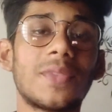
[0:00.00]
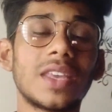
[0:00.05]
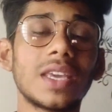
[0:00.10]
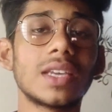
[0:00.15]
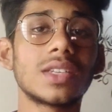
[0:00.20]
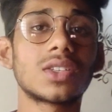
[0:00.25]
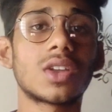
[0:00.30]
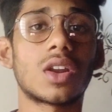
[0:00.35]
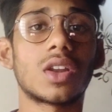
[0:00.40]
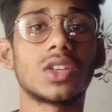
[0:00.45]

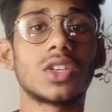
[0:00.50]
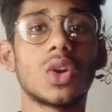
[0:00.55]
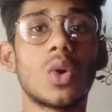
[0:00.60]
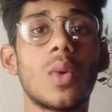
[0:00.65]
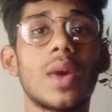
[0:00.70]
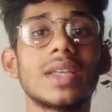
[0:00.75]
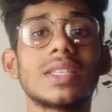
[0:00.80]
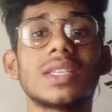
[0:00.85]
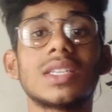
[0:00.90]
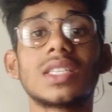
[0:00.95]
thing is gonna
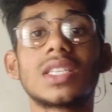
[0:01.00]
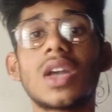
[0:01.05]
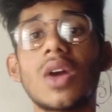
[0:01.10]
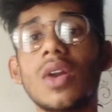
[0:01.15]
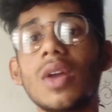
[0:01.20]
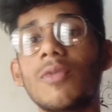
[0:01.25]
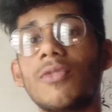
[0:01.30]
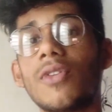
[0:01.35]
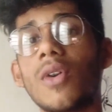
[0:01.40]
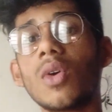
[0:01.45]
do is it's
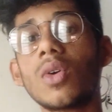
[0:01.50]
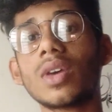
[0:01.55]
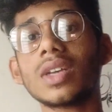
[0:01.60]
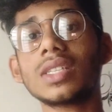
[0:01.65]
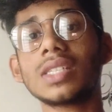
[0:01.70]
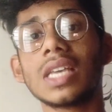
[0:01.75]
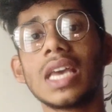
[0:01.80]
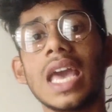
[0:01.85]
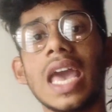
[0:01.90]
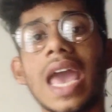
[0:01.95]
gonna
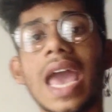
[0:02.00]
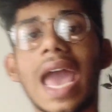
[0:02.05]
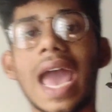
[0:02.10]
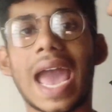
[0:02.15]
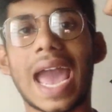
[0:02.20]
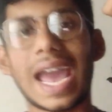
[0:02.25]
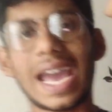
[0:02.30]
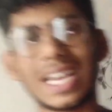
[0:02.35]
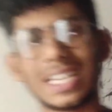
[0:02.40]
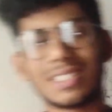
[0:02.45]
focus
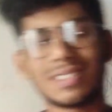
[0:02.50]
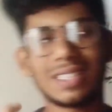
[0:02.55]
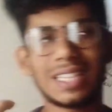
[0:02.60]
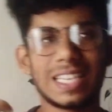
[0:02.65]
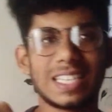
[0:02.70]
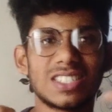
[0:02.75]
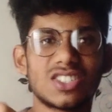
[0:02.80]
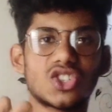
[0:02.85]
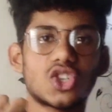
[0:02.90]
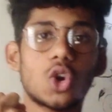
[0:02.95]
and
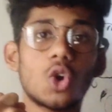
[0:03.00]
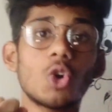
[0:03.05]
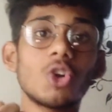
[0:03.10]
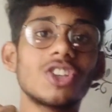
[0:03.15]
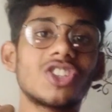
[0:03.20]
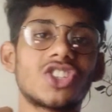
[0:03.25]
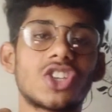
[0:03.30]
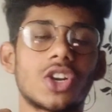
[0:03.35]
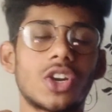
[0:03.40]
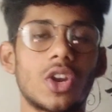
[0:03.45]
like
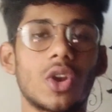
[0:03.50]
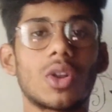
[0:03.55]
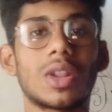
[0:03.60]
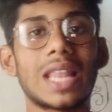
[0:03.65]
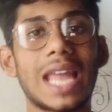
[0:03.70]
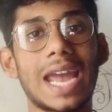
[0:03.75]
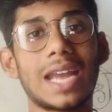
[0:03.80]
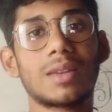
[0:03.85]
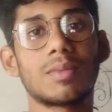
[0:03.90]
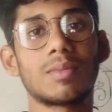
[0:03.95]
torture your
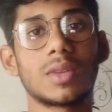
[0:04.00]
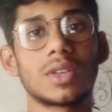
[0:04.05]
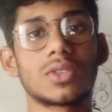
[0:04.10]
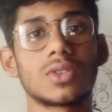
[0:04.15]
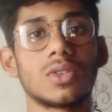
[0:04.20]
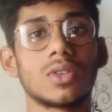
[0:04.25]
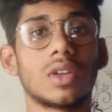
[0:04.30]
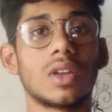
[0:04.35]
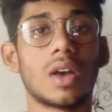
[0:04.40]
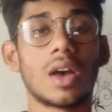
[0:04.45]
lat
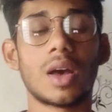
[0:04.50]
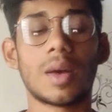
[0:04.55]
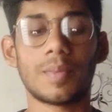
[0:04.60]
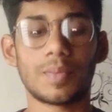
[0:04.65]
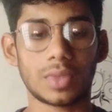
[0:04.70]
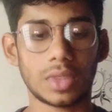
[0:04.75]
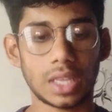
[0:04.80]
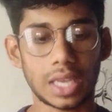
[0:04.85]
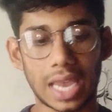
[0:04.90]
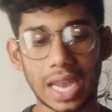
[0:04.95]
muscle.
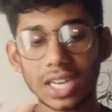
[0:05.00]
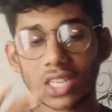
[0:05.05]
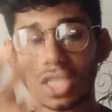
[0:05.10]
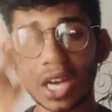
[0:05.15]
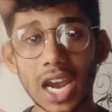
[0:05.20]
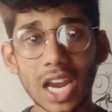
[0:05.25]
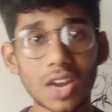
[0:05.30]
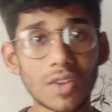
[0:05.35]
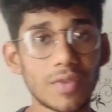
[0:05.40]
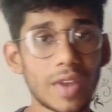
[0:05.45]
The
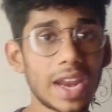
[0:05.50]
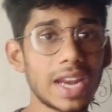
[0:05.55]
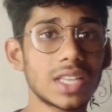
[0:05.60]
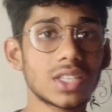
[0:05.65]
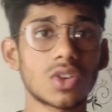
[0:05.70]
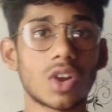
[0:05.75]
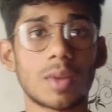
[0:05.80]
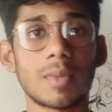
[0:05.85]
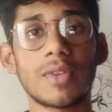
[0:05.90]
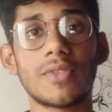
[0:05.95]
entire weight
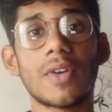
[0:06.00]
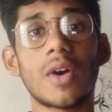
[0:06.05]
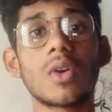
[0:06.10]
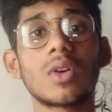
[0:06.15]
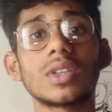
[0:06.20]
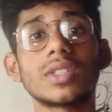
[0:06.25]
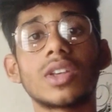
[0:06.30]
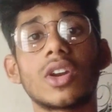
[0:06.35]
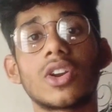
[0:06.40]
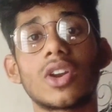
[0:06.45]
is going to be
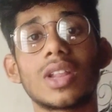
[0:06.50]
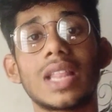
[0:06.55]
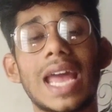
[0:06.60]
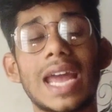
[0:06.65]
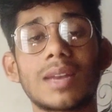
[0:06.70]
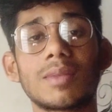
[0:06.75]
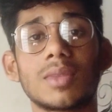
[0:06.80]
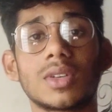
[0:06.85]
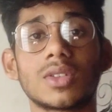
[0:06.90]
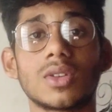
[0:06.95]
focused on your
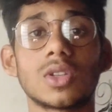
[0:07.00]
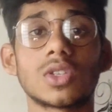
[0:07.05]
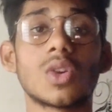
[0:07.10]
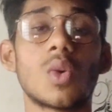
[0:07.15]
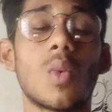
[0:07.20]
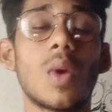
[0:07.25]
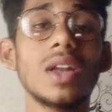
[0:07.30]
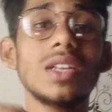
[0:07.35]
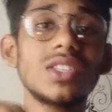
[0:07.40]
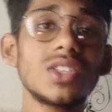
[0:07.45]
lat muscle.
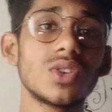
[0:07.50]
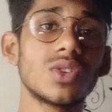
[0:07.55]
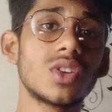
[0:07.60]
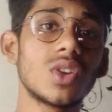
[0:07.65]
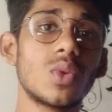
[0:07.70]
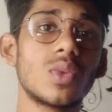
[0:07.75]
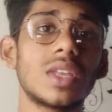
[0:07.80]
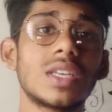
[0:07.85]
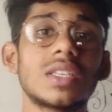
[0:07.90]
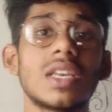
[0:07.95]
So once you
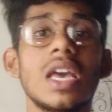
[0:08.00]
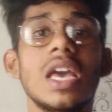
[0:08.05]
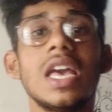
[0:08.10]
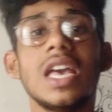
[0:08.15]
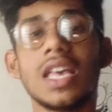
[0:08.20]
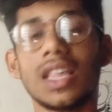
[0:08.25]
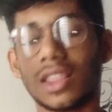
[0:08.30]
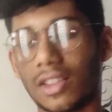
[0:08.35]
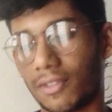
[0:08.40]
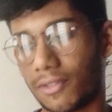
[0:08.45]
do
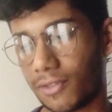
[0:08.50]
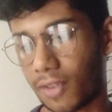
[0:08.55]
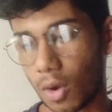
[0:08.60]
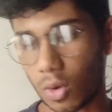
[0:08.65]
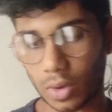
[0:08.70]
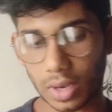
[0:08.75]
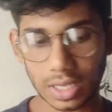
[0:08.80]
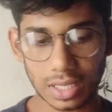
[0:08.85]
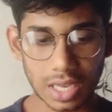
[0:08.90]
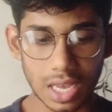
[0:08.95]
this, the
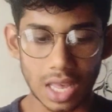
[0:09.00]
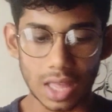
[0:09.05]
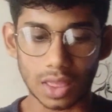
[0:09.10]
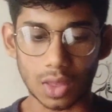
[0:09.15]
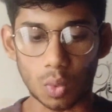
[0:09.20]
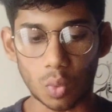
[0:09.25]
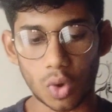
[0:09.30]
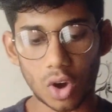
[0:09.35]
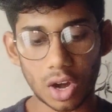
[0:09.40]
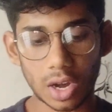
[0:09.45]
focus,
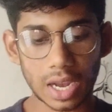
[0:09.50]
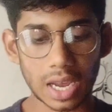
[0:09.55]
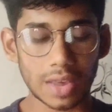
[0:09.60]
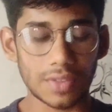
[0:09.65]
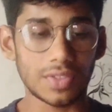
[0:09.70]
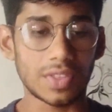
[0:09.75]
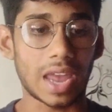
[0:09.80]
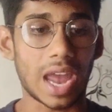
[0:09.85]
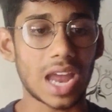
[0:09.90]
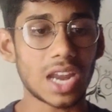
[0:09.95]
the work,
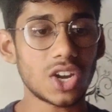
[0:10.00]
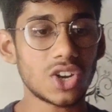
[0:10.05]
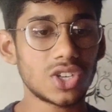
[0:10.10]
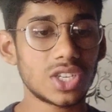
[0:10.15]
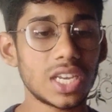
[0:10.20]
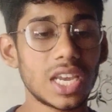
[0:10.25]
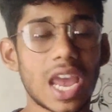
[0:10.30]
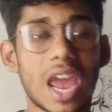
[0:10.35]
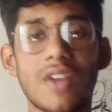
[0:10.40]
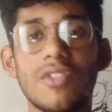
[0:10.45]
the
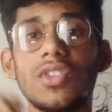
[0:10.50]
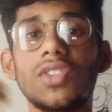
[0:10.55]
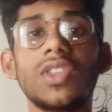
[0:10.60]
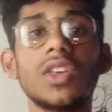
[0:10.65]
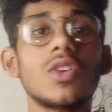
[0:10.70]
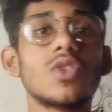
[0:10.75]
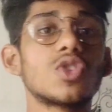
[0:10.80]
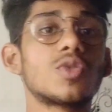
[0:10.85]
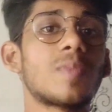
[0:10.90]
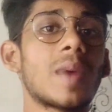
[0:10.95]
energy,
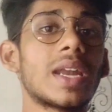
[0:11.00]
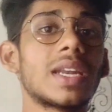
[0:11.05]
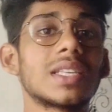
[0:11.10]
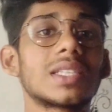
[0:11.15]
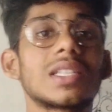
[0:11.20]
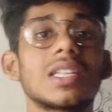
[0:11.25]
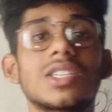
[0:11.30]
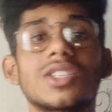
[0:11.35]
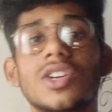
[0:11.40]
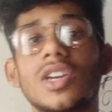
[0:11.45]
everything you spend
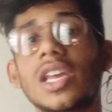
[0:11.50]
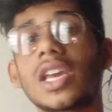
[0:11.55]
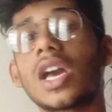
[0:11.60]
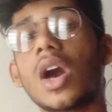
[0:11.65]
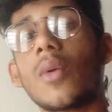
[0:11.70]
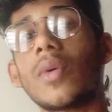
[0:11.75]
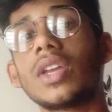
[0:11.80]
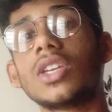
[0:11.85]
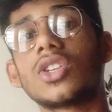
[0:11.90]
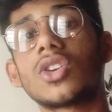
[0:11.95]
is literally
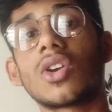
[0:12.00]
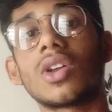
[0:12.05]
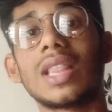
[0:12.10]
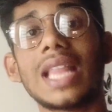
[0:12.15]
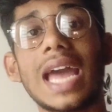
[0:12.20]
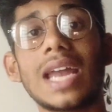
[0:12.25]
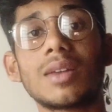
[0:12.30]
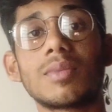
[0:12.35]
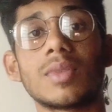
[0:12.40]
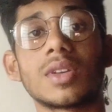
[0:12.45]
going to your
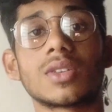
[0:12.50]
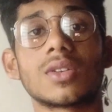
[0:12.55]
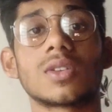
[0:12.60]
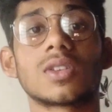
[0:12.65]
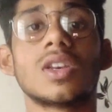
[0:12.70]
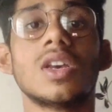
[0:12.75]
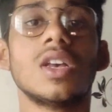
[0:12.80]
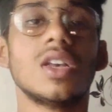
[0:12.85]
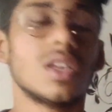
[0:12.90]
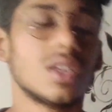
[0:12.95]
lat
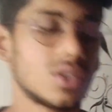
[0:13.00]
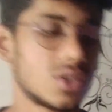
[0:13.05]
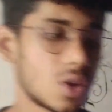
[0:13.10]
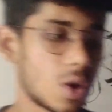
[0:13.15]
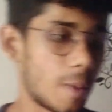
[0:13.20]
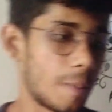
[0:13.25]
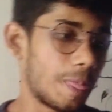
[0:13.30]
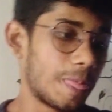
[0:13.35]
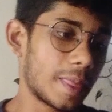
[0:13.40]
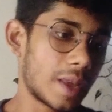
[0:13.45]
muscles.
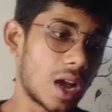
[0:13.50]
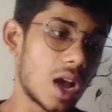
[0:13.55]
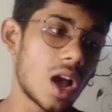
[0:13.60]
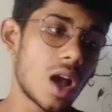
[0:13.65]
So